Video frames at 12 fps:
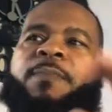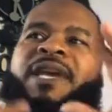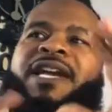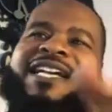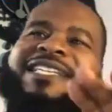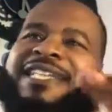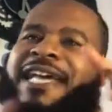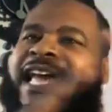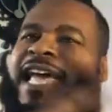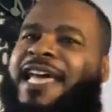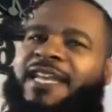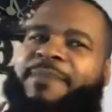because
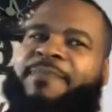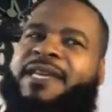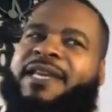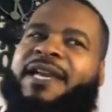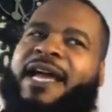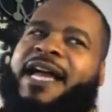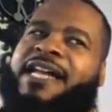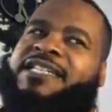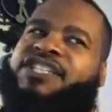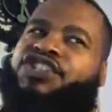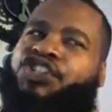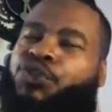the enemy
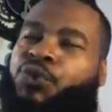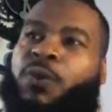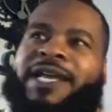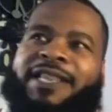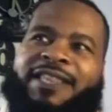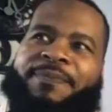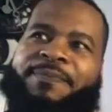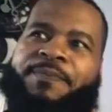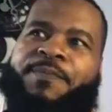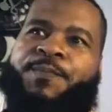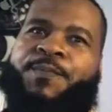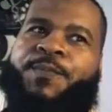has destroyed them.